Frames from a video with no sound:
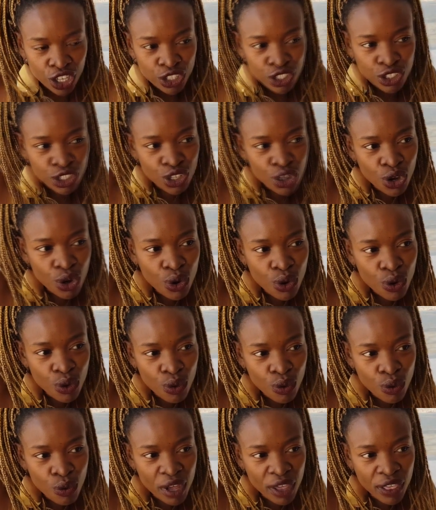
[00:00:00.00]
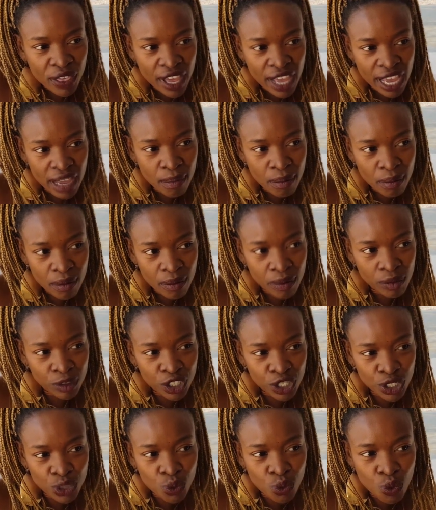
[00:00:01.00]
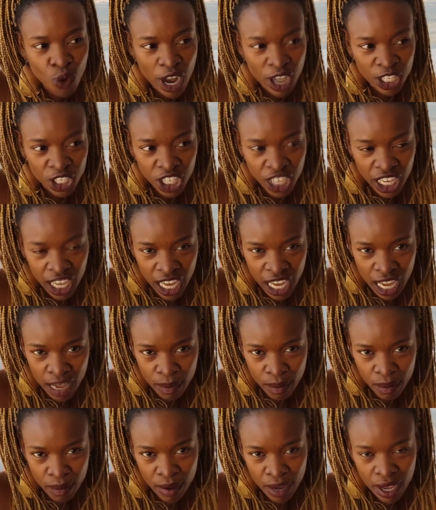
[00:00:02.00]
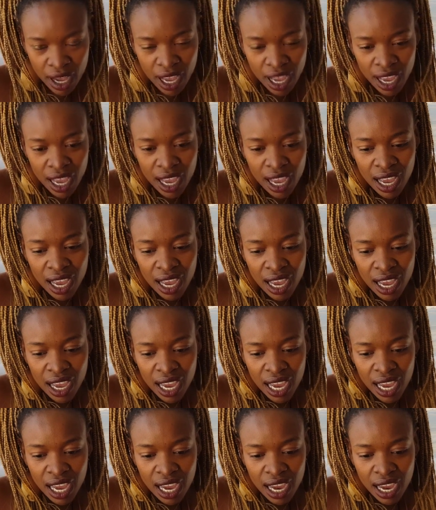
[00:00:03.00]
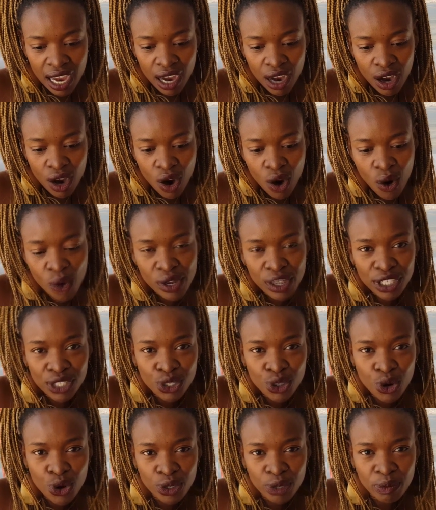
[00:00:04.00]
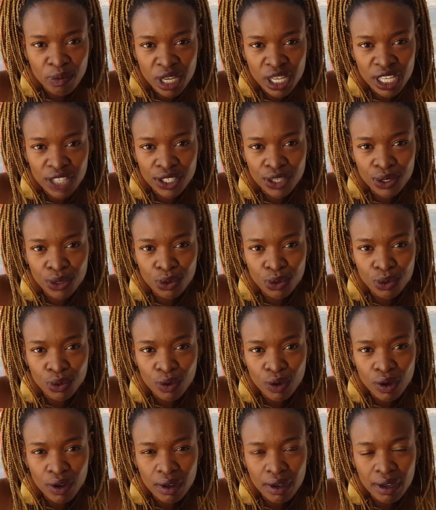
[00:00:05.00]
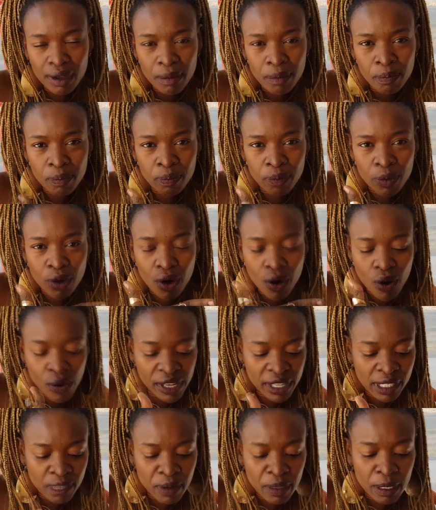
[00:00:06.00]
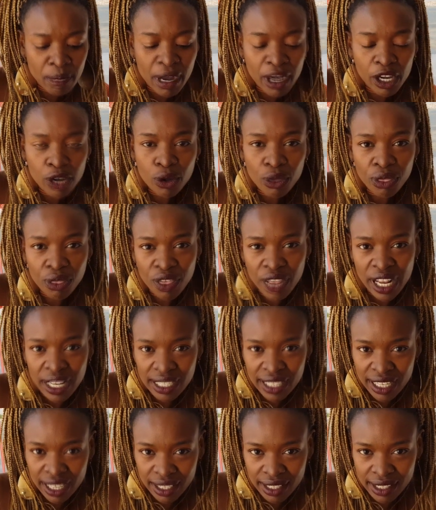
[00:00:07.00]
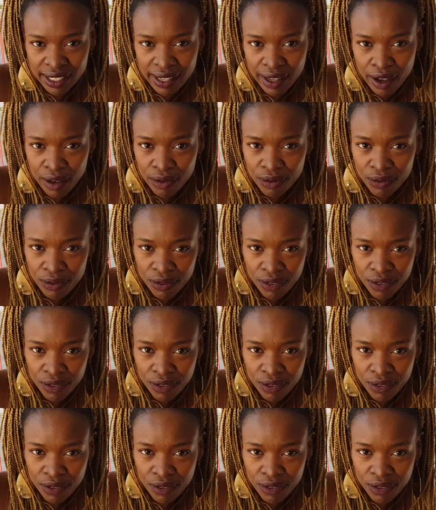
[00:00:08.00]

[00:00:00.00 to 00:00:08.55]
So with him, just watching him always taught me to always be my authentic self.